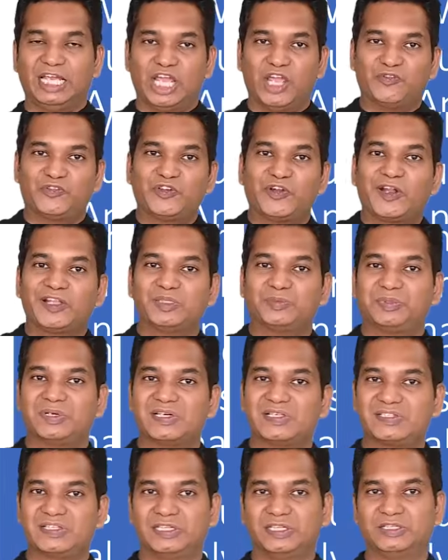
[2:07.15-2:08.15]
If you are the
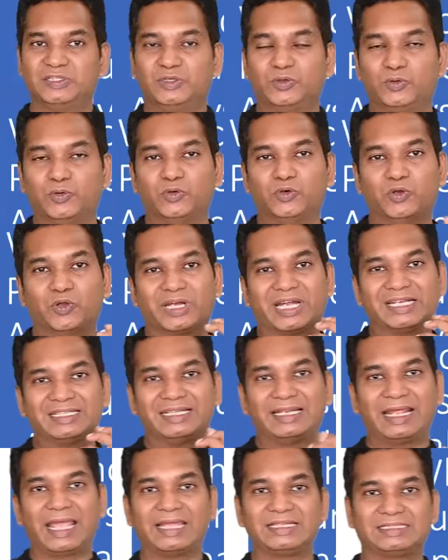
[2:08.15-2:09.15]
person who look at
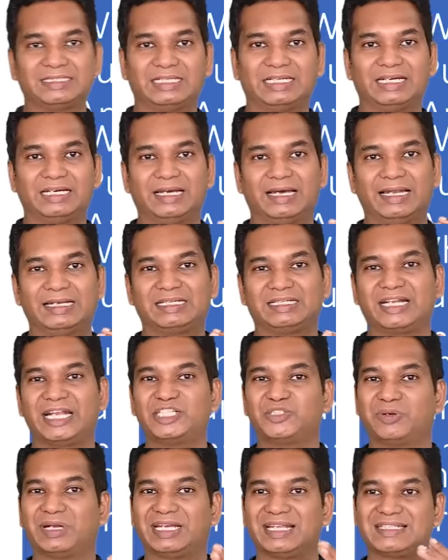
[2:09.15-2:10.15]
the data and try
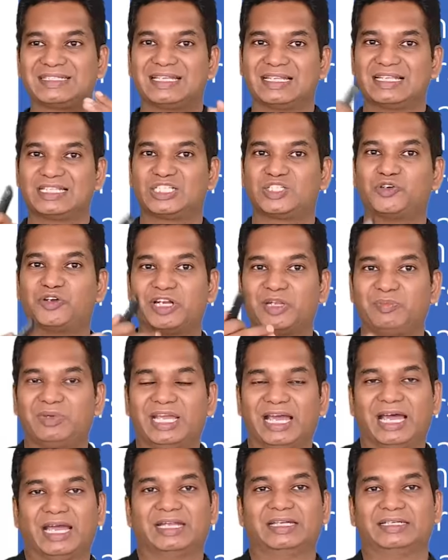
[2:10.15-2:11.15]
to understand the story
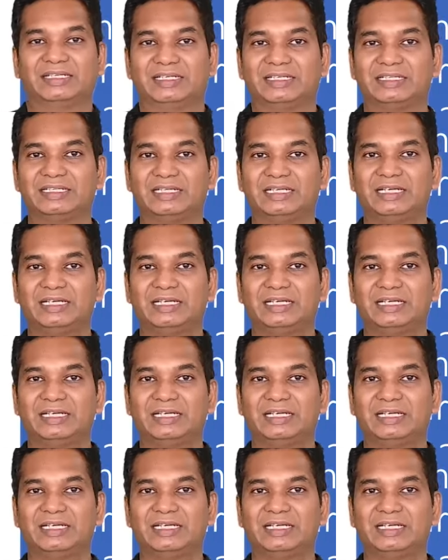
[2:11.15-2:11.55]
behind it,